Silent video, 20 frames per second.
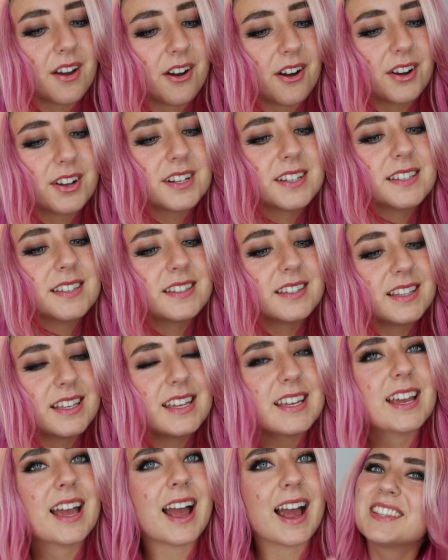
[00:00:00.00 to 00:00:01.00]

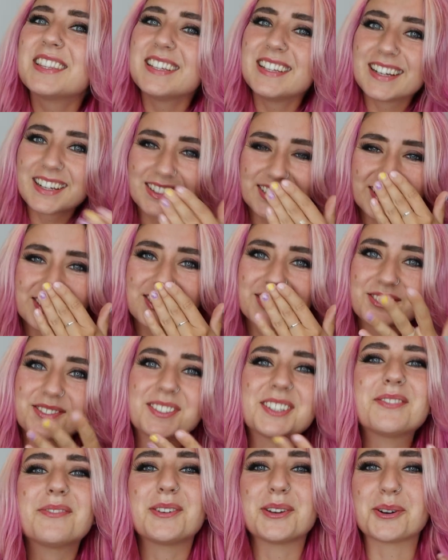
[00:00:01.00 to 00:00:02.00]
honestly, the other
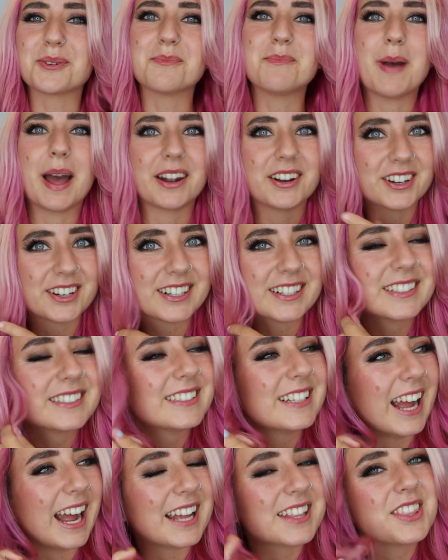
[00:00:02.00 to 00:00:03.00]
three feel better
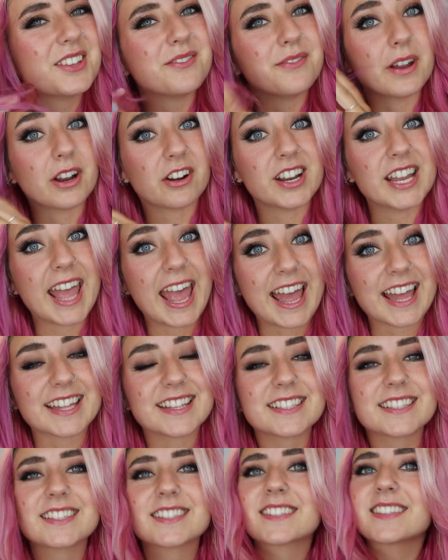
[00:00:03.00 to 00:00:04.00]
at the very
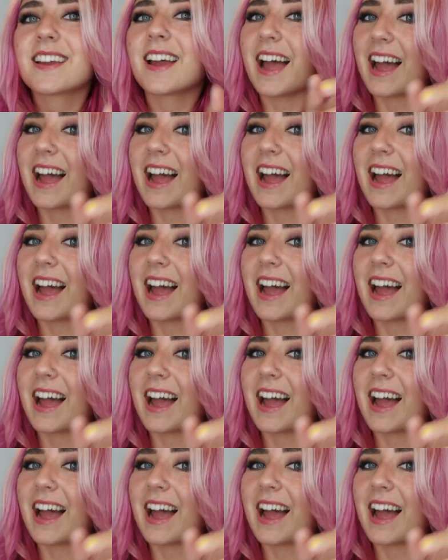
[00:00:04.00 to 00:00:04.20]
ends.